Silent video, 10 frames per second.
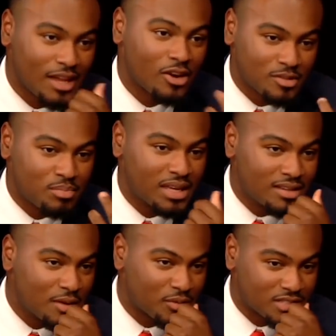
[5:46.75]
there is
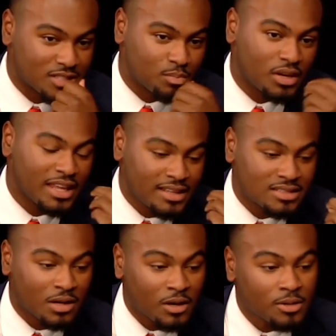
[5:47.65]
big differences, but
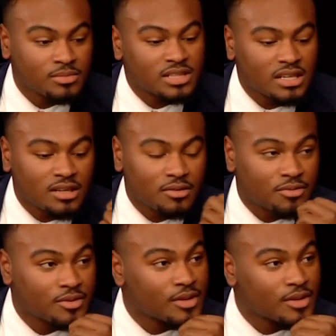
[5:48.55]
in terms so of, the